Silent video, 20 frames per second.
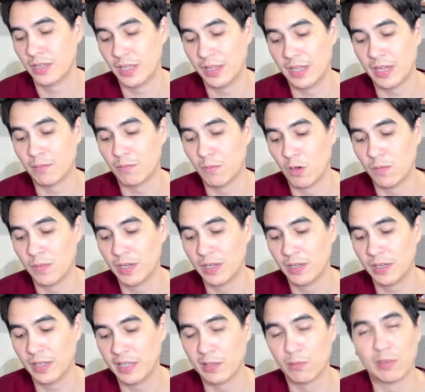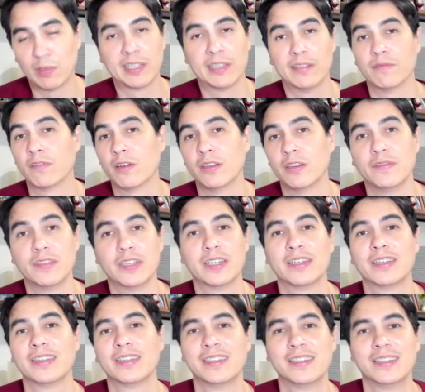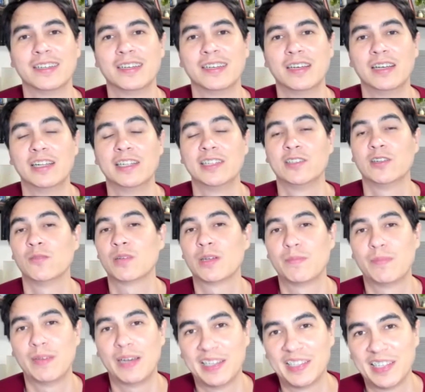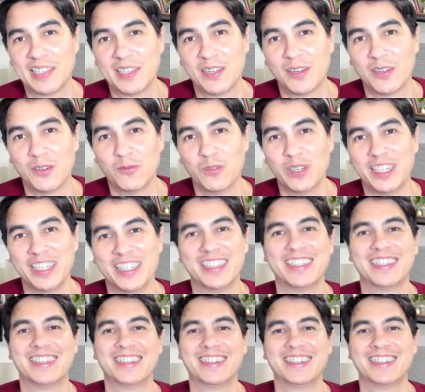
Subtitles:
in that moment is what's in front of you. So I'm going to pass this on to Wynn.